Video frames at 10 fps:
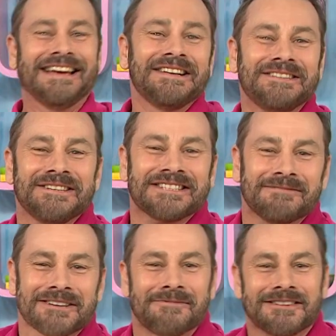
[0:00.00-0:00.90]
Do you
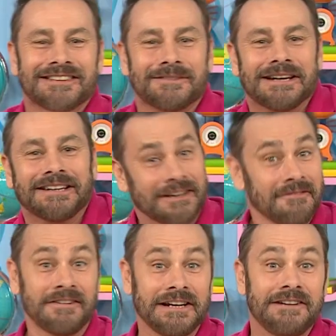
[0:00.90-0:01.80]
sometimes like to make
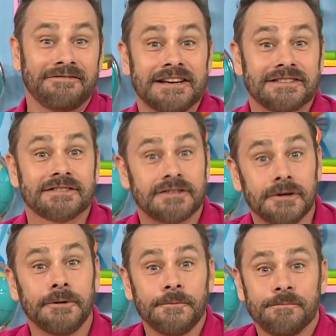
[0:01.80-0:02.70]
funny faces
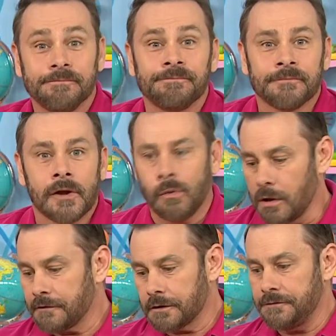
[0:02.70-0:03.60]
too? Well,
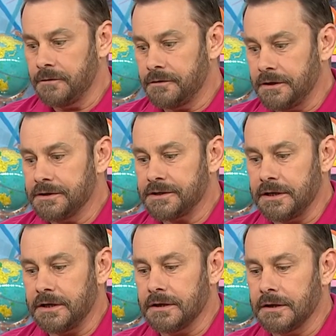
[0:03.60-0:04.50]
I've got a few things
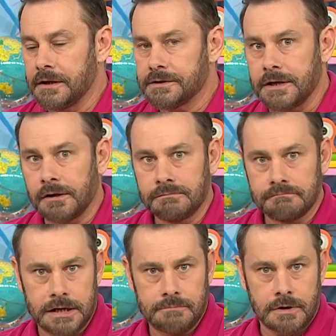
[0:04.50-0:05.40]
here to help
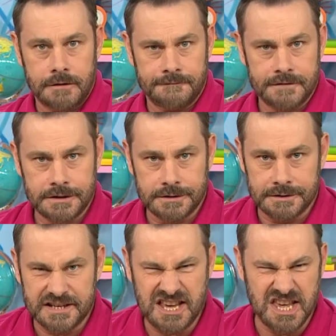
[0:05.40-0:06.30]
make my
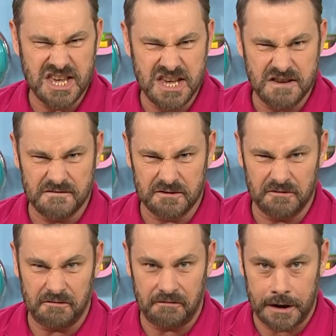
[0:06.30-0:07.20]
faces even
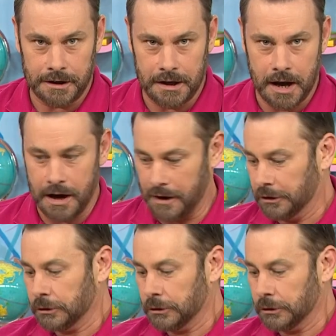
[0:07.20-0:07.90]
funnier.